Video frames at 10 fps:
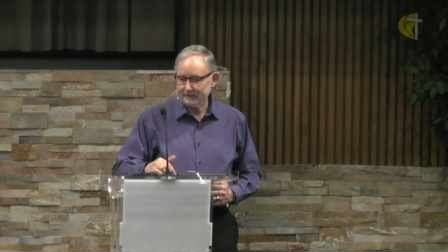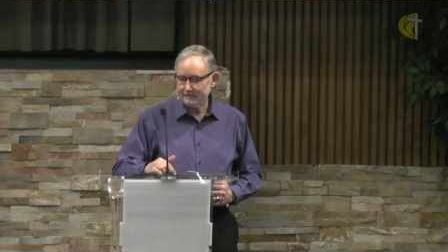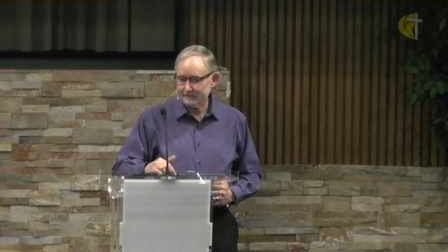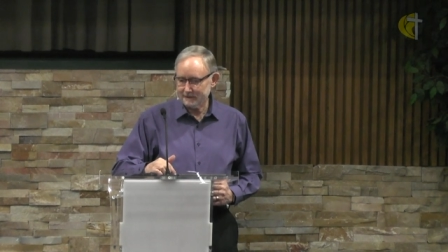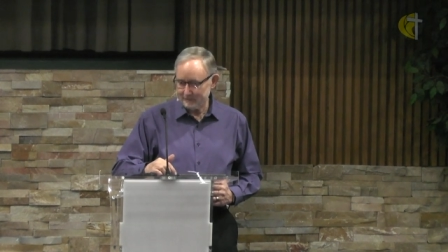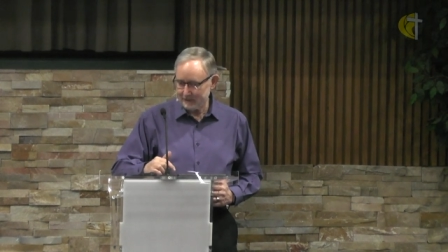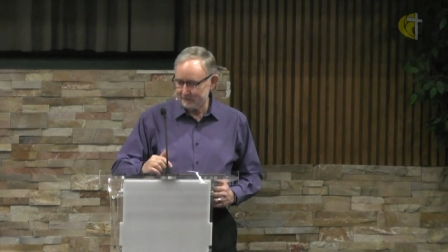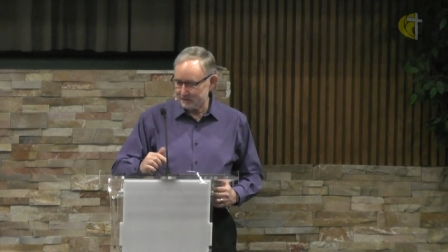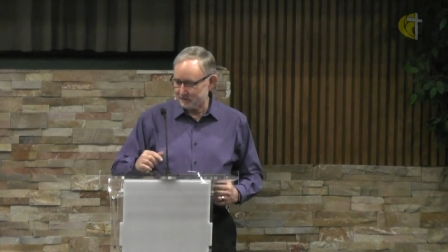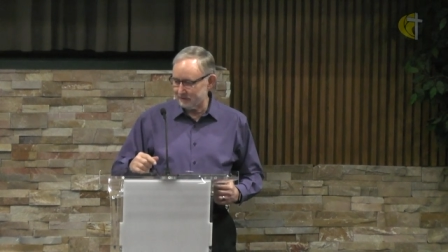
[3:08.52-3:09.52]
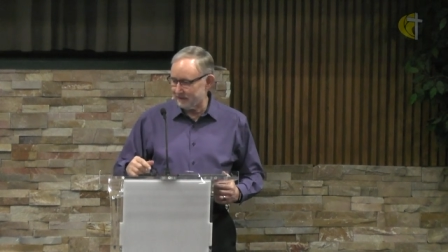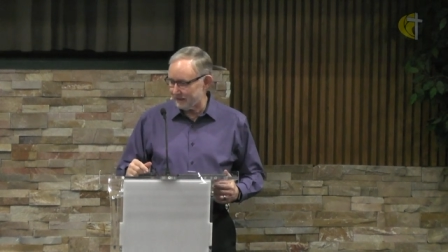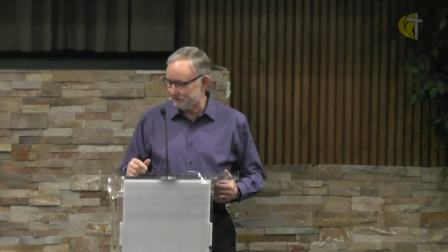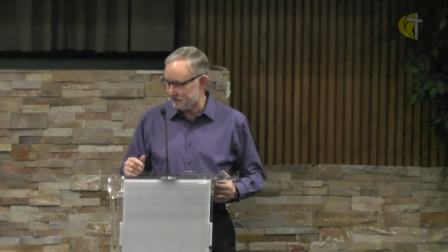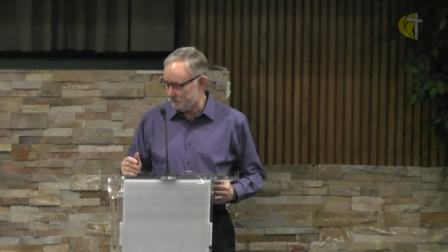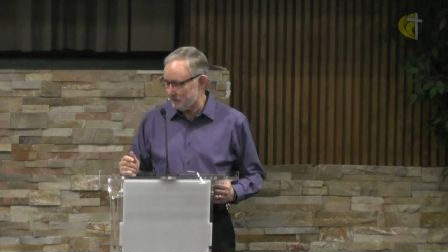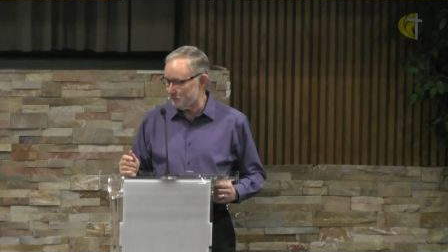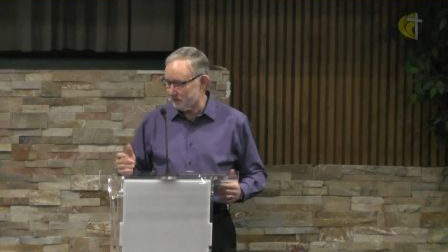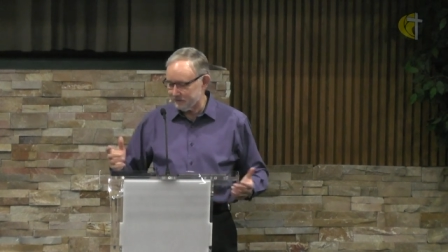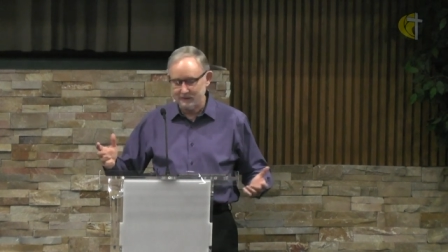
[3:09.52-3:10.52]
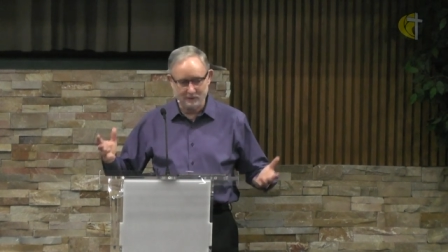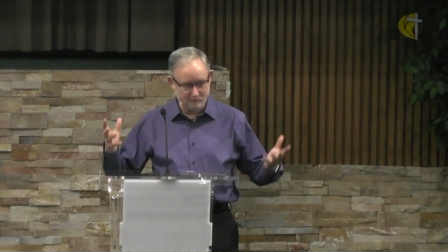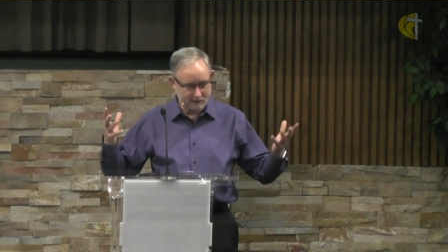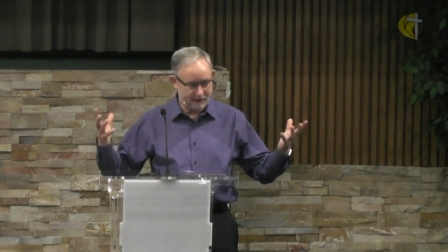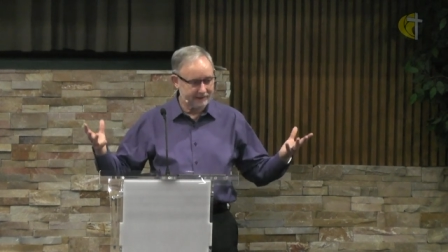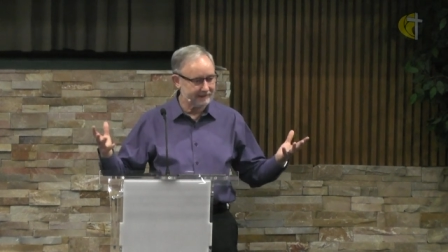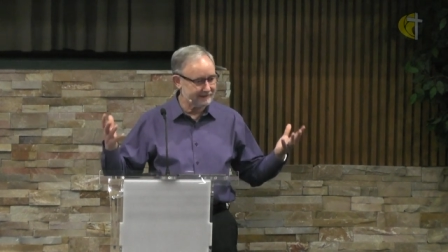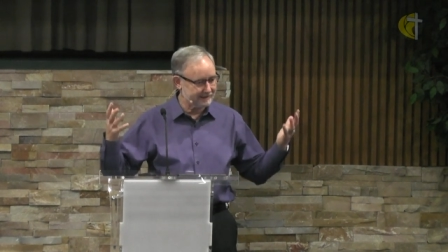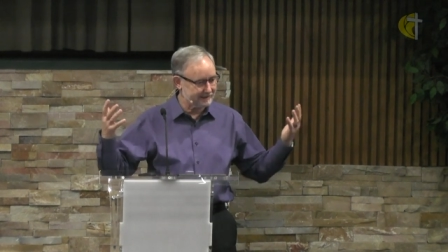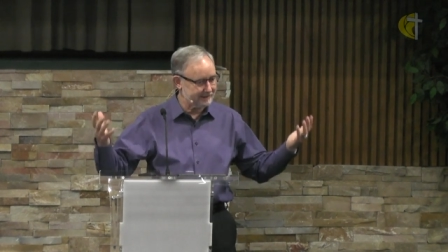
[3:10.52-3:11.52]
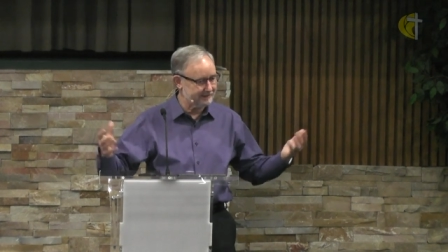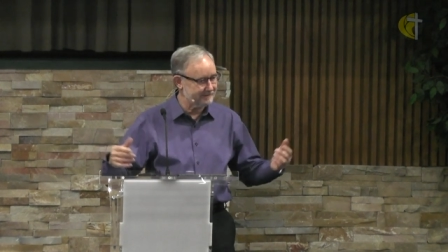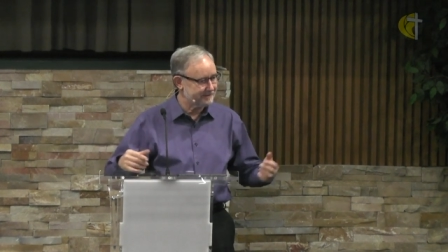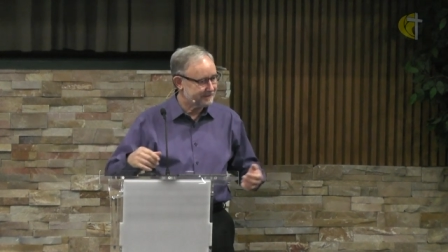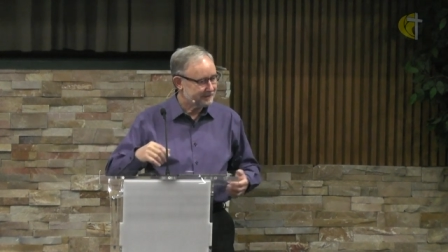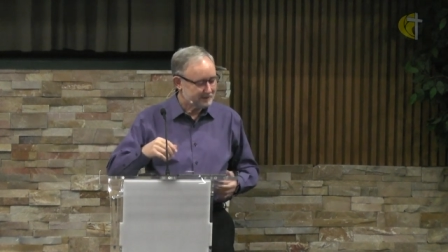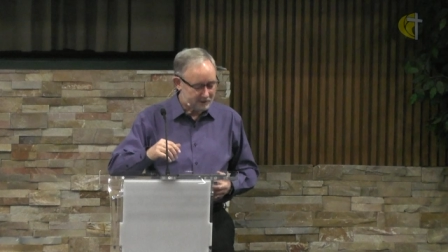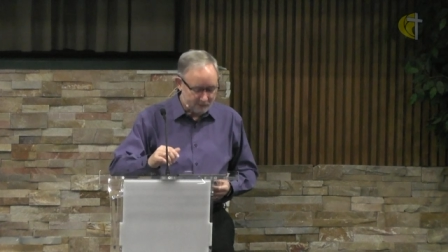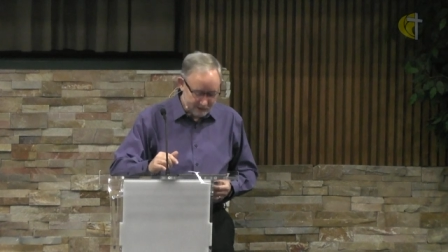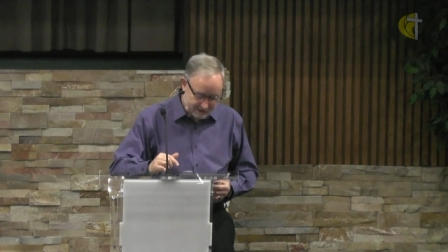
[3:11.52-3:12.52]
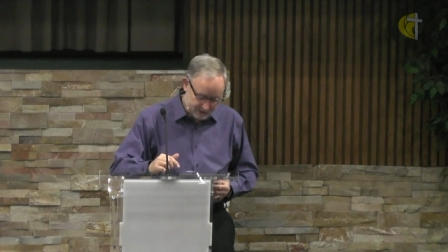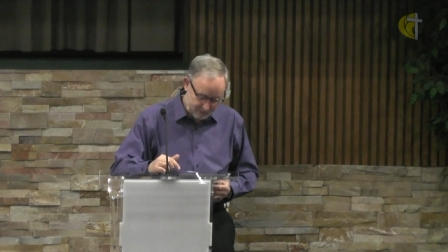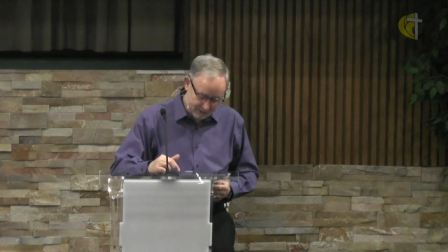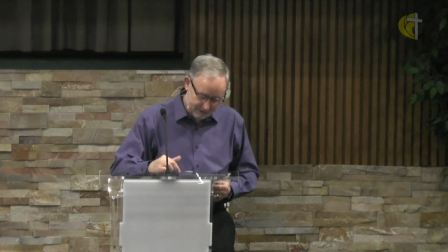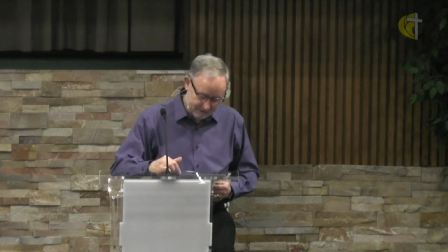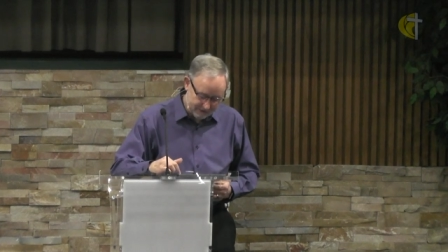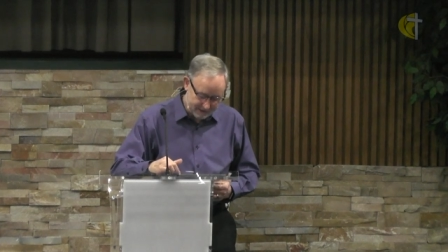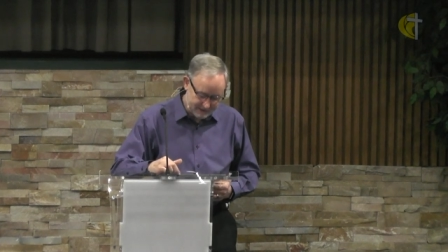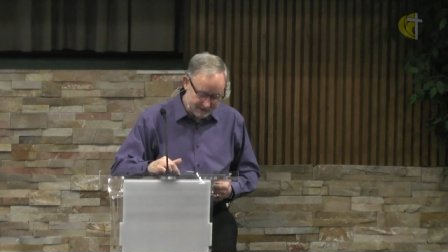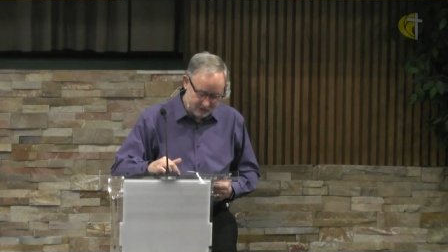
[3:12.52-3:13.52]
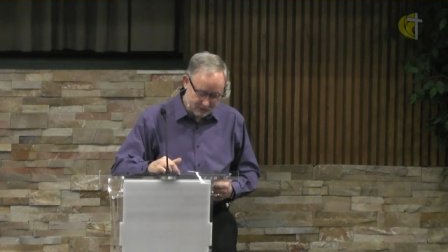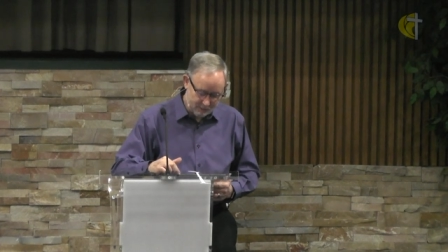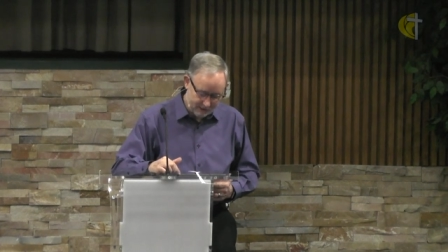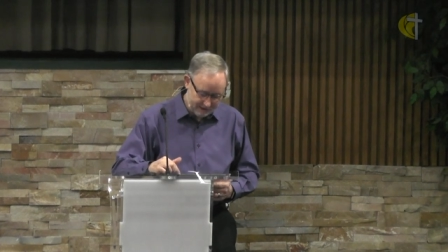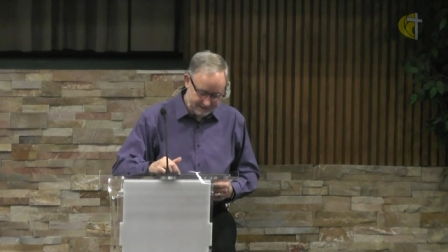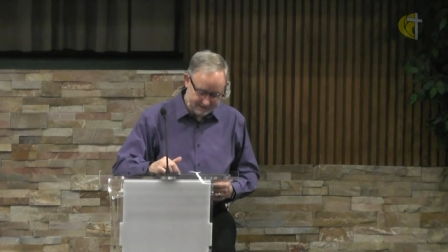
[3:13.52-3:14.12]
Sometimes it's good to have somebody with you, right, that can go get you all the things that you want.